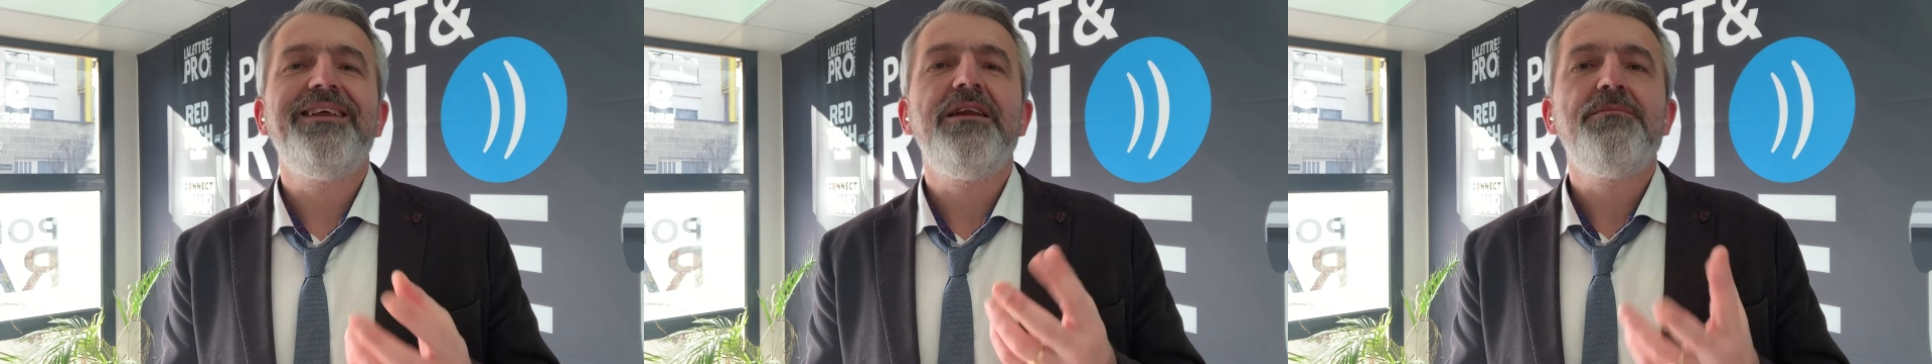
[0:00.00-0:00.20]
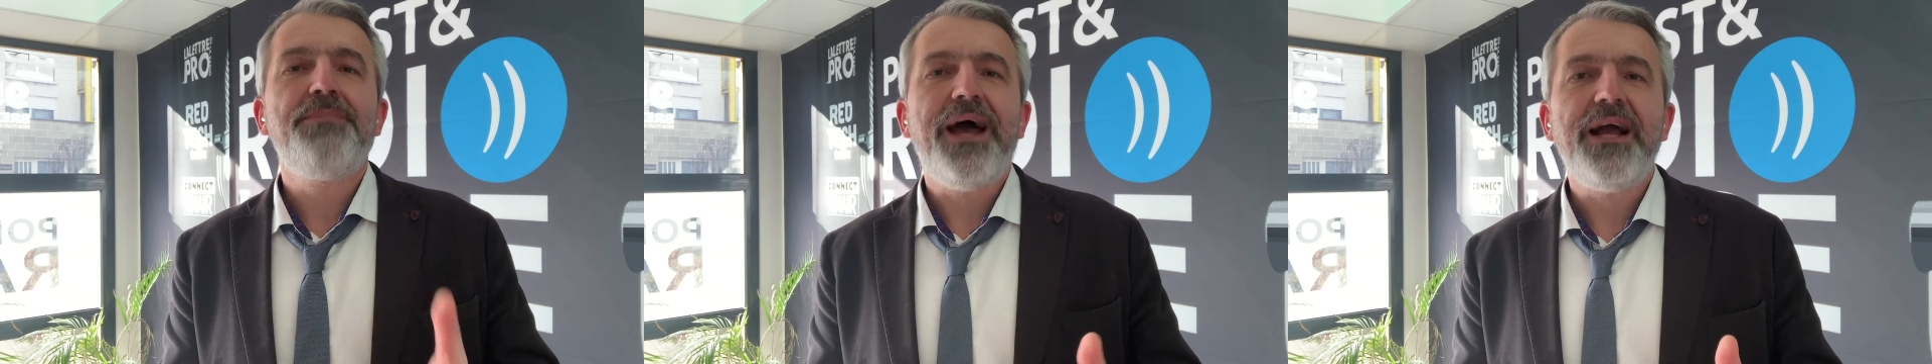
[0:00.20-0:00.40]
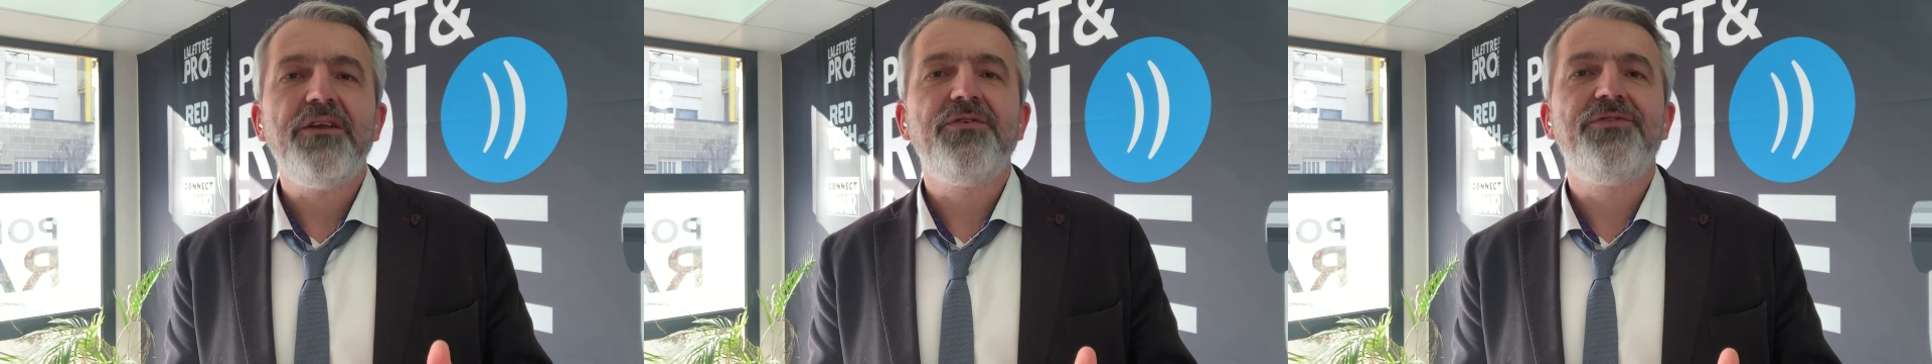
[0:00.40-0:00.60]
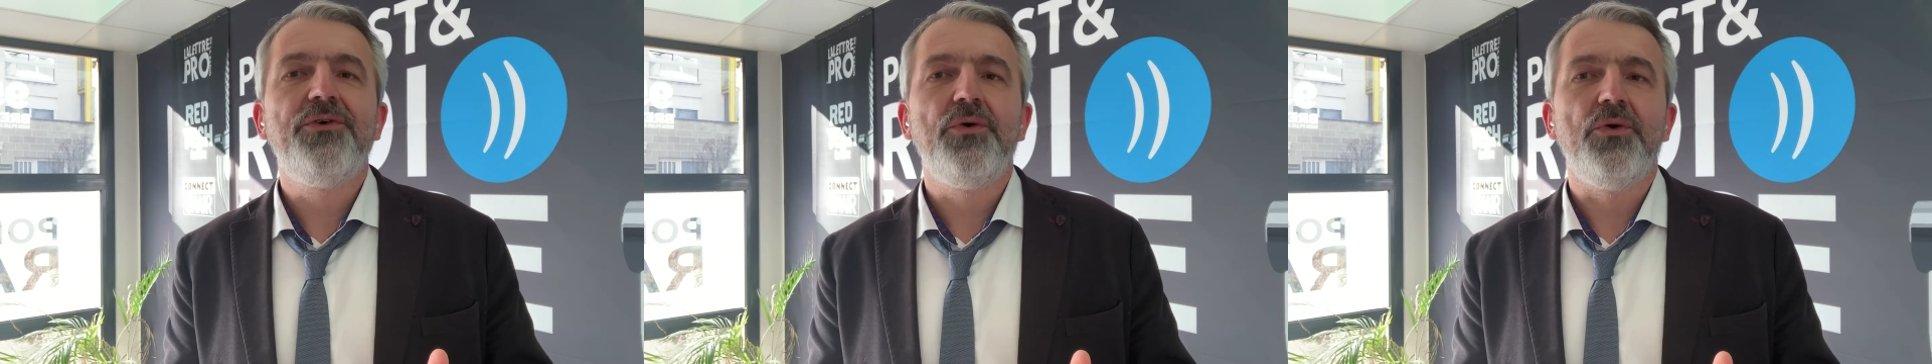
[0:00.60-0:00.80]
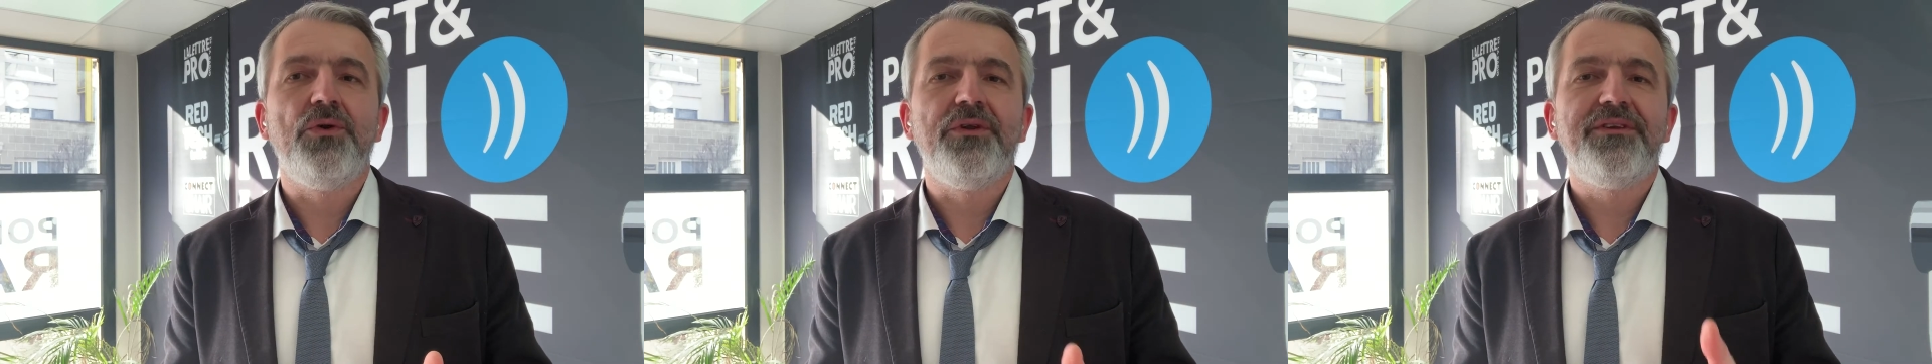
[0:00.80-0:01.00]

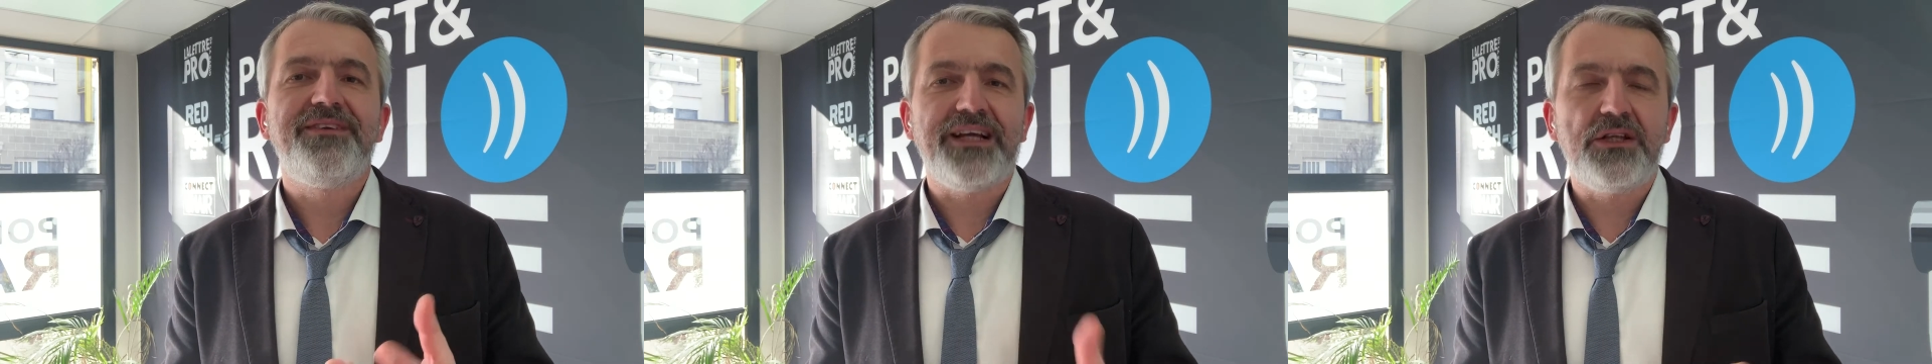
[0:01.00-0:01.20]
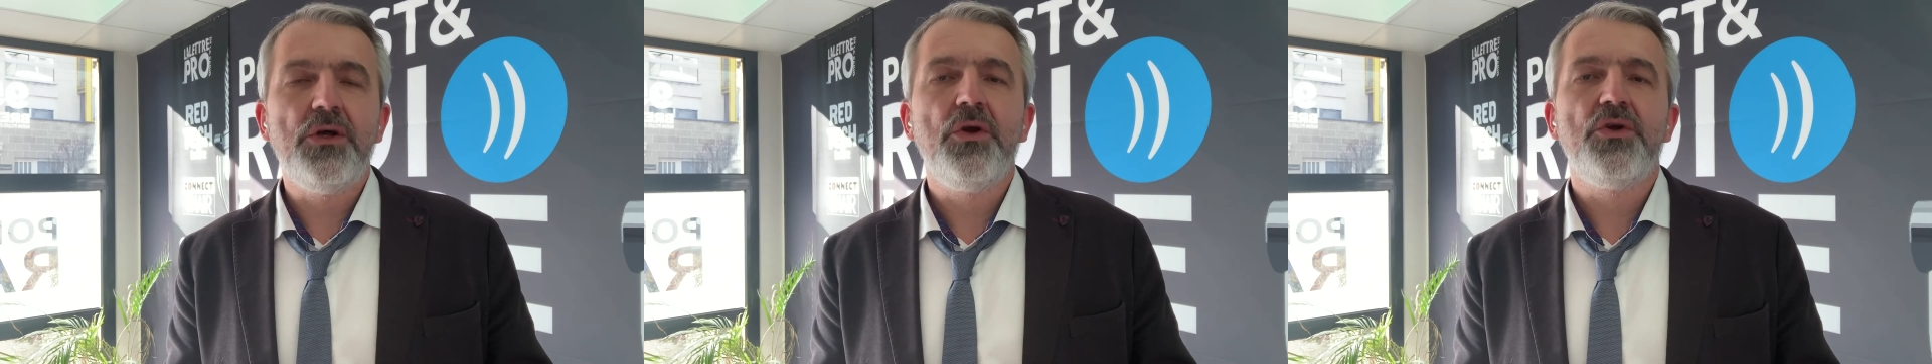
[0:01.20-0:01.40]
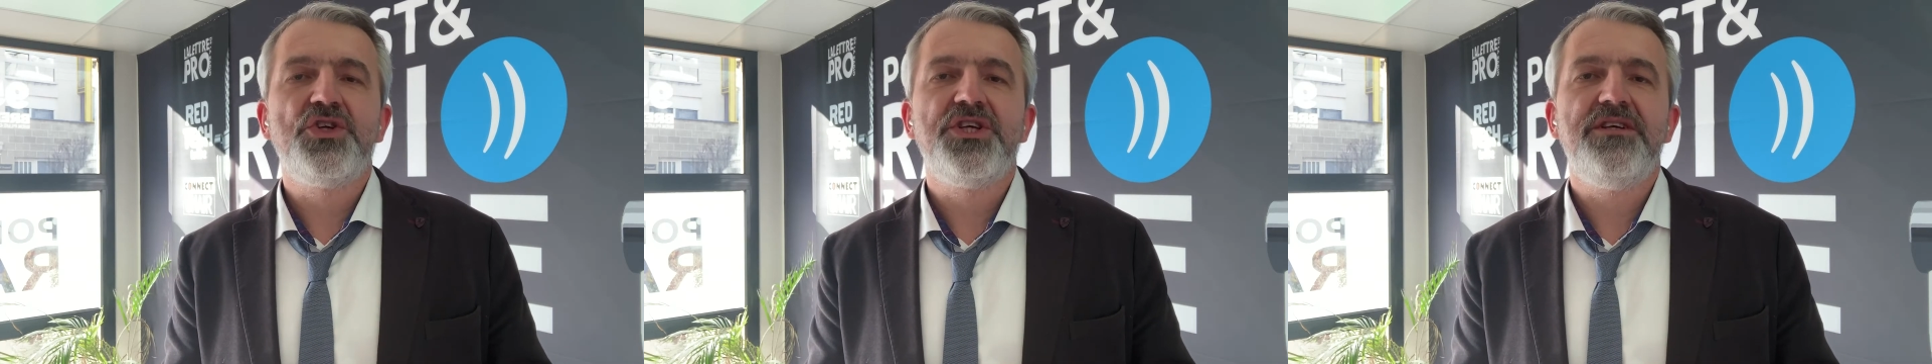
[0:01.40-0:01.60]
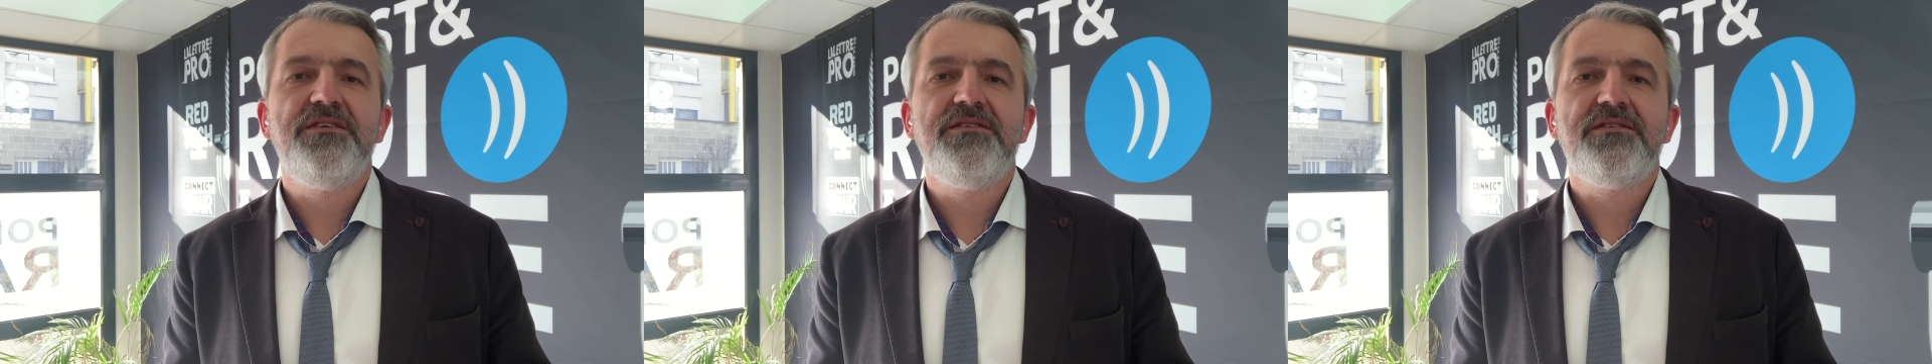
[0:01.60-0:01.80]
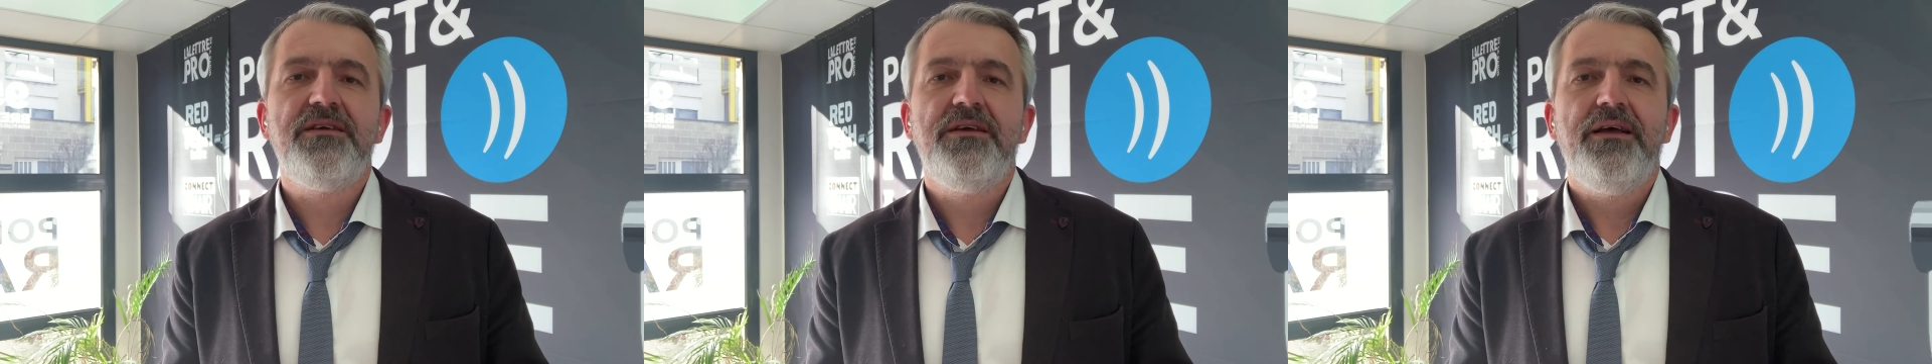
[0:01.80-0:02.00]
impactful
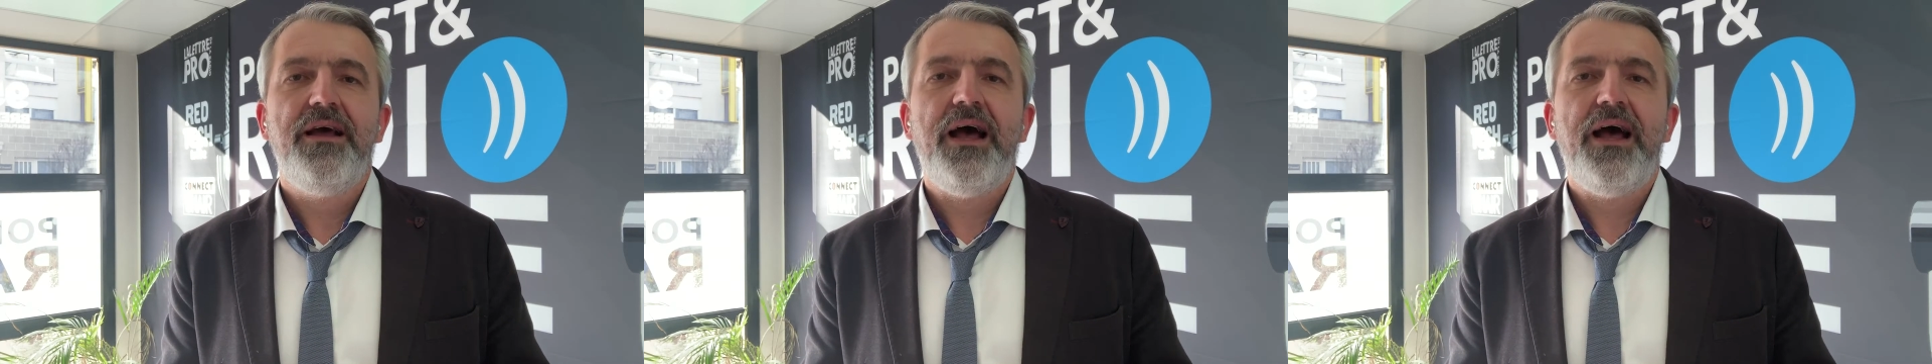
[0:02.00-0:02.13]
technologies